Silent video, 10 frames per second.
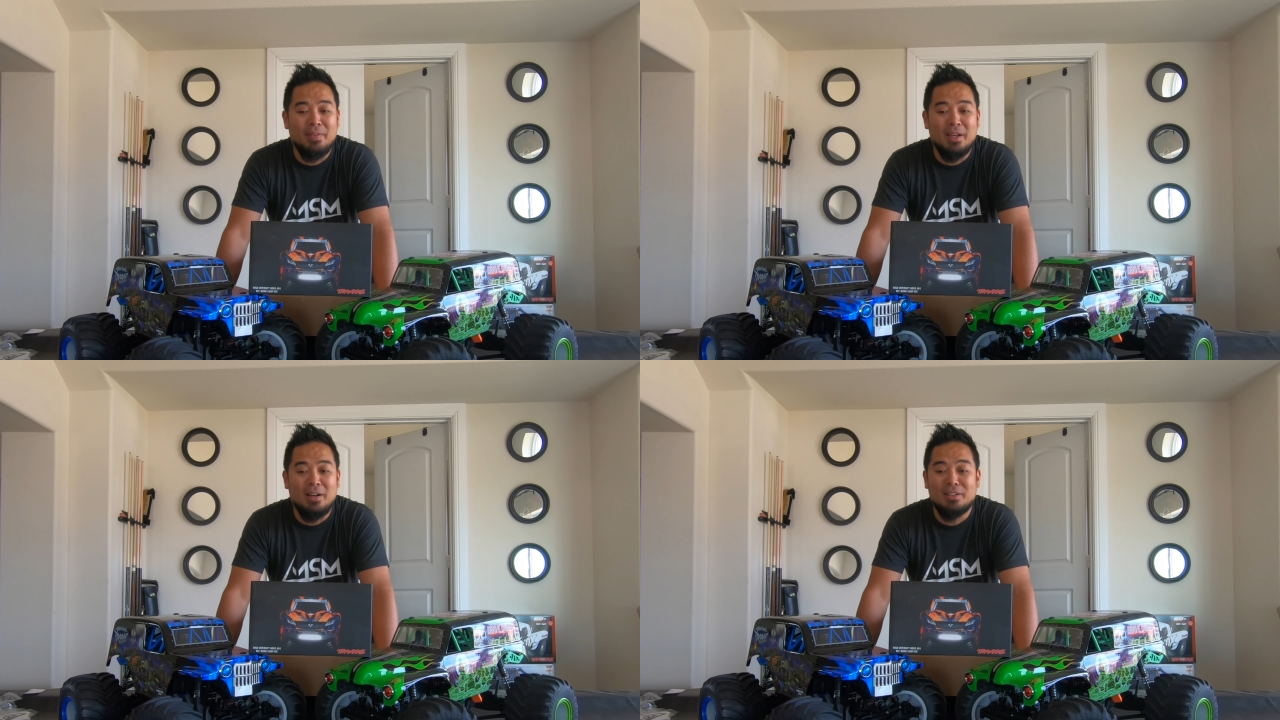
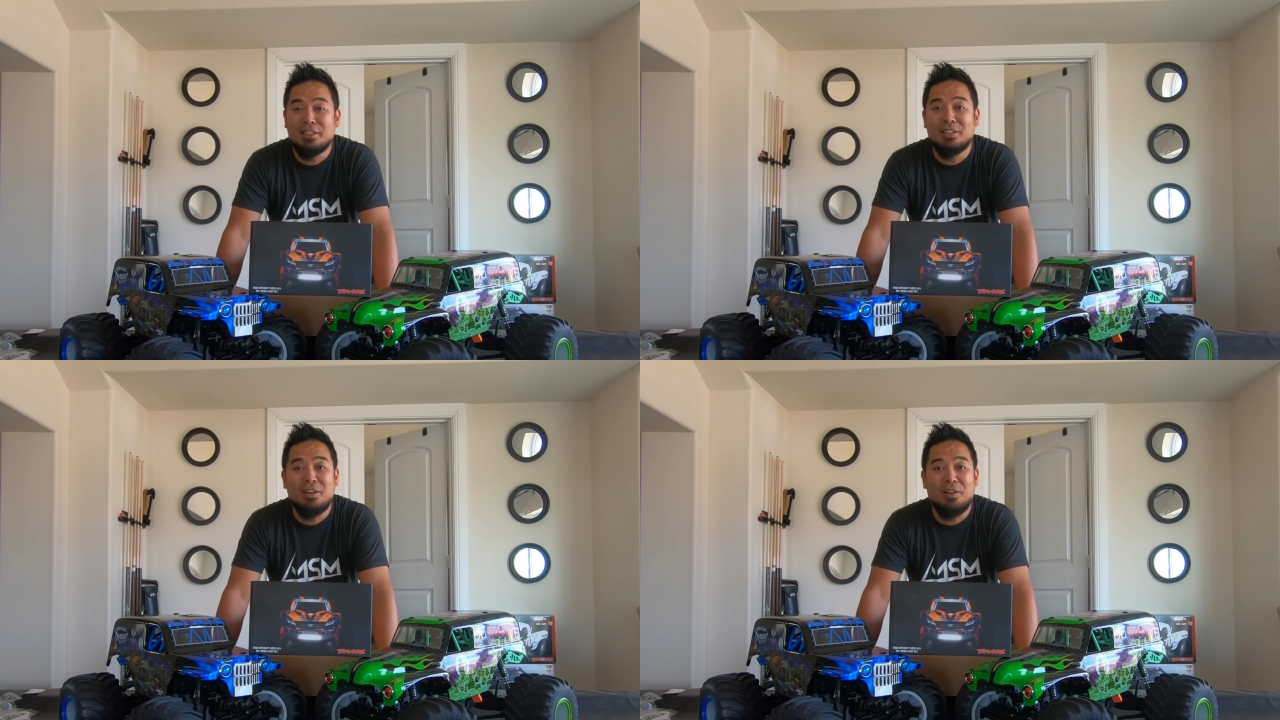the Hoss
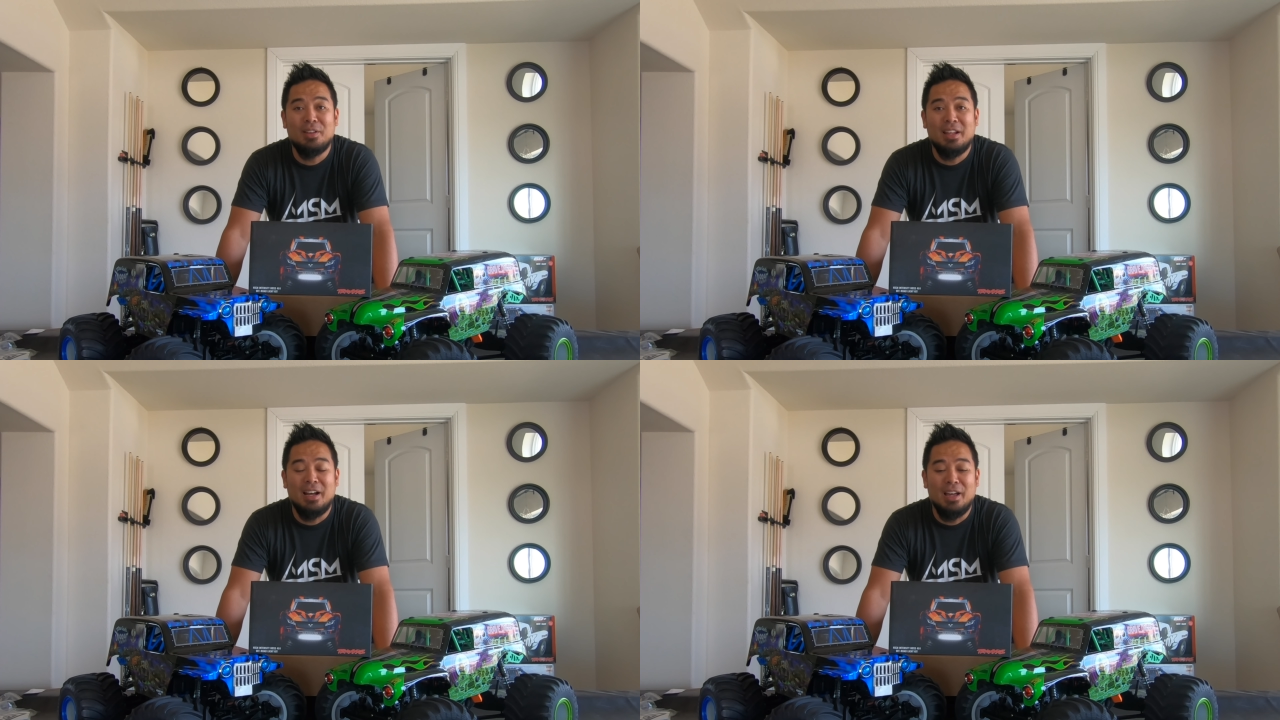is a
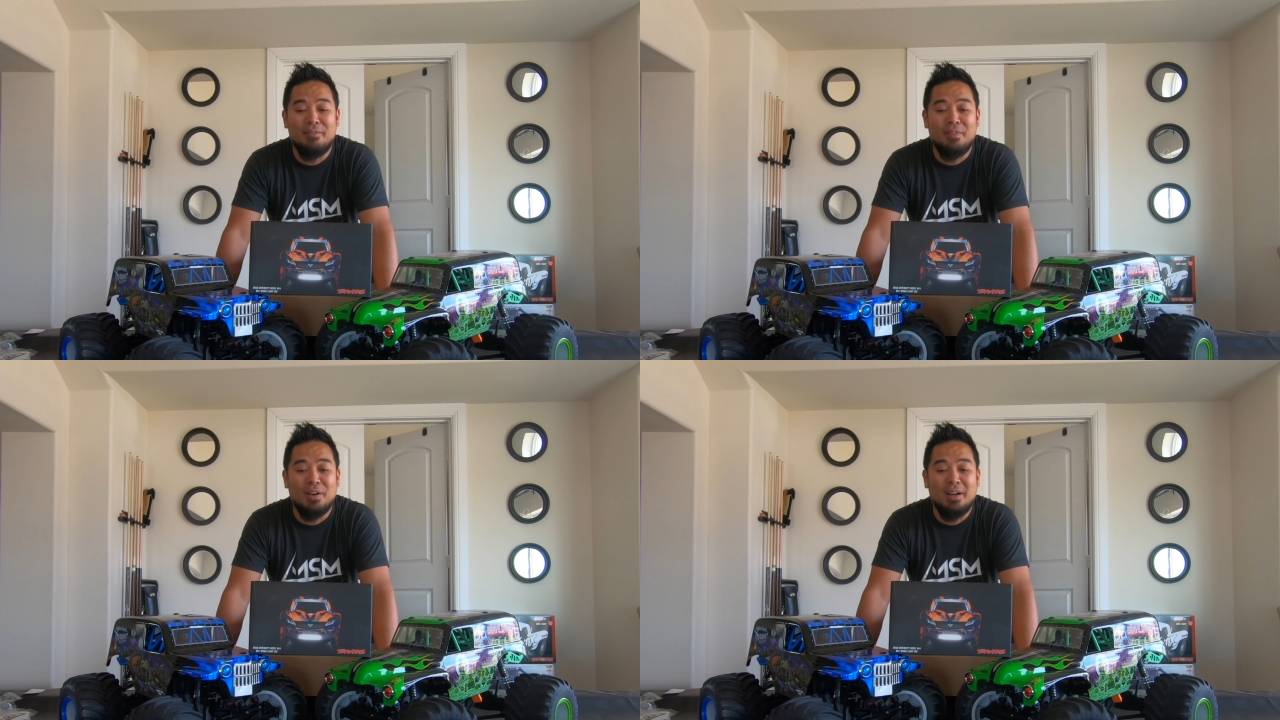car that I
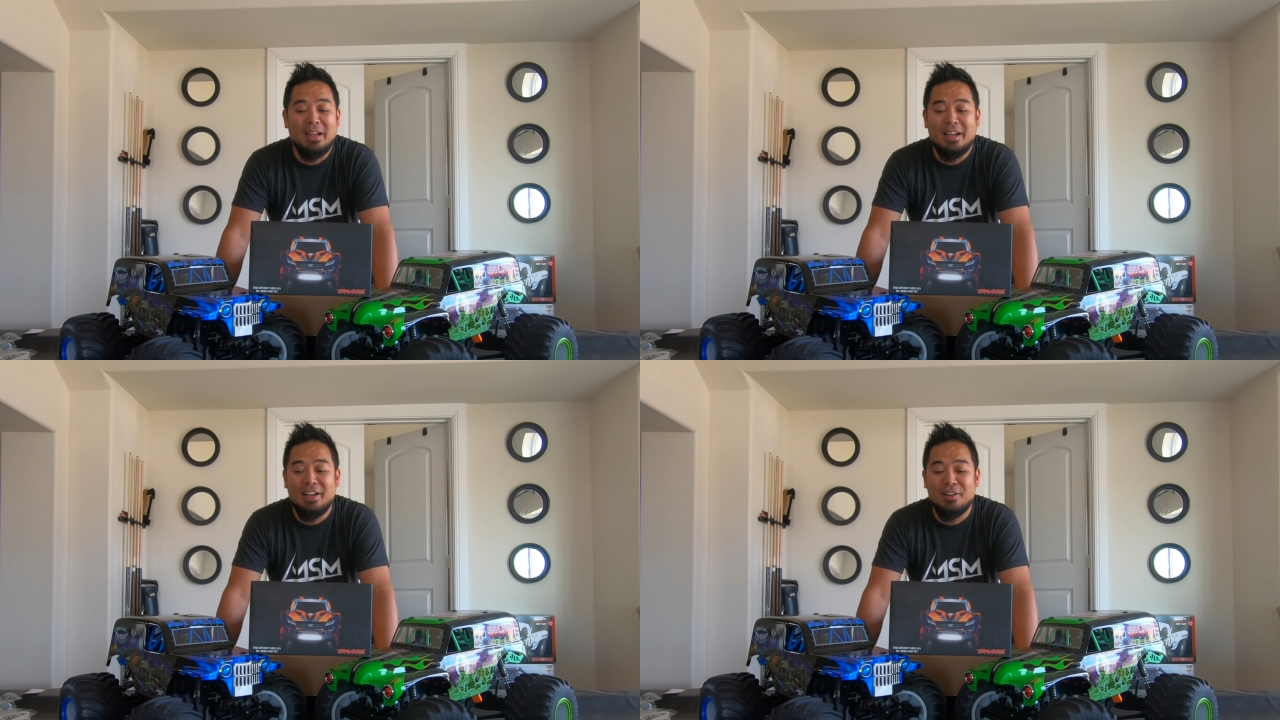am
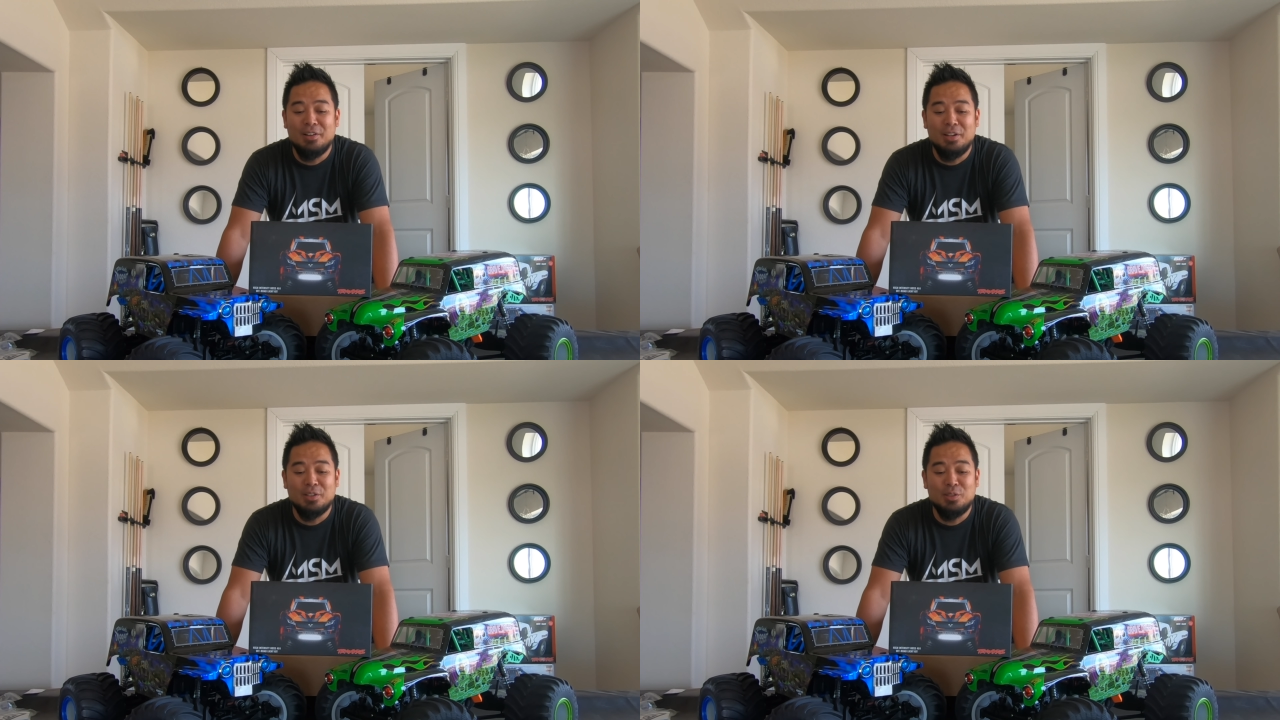very near
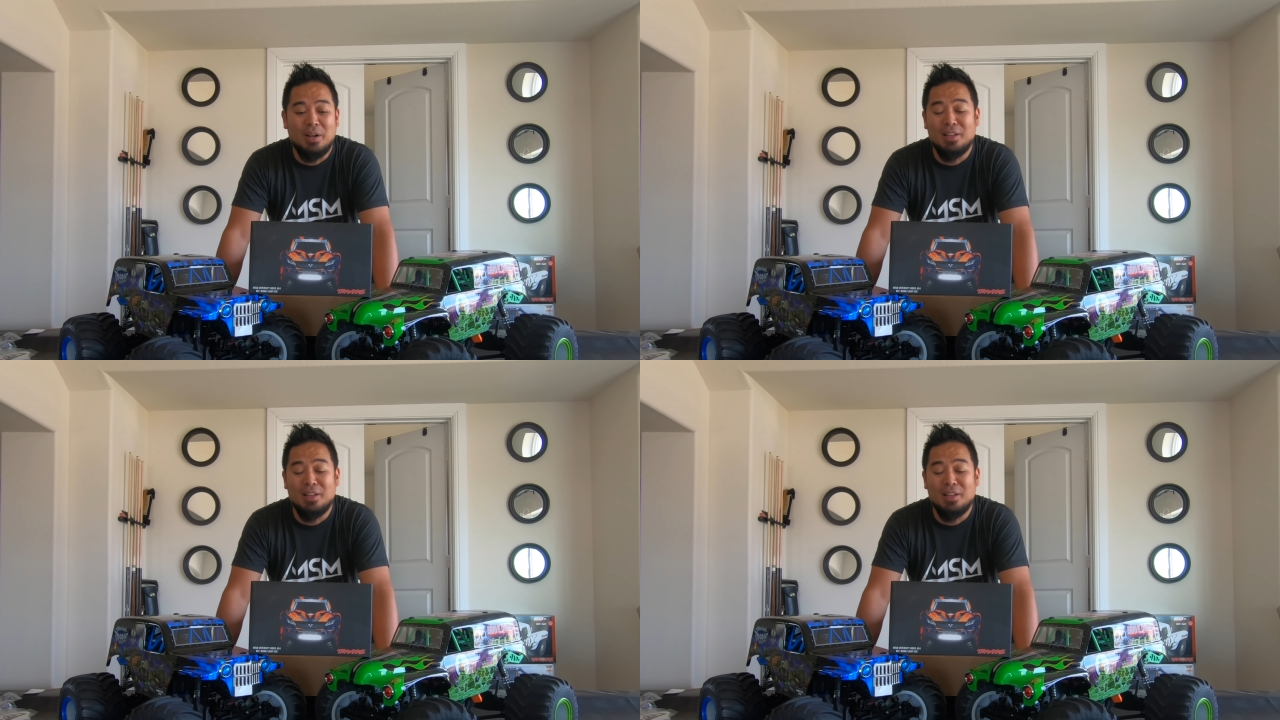and dear to.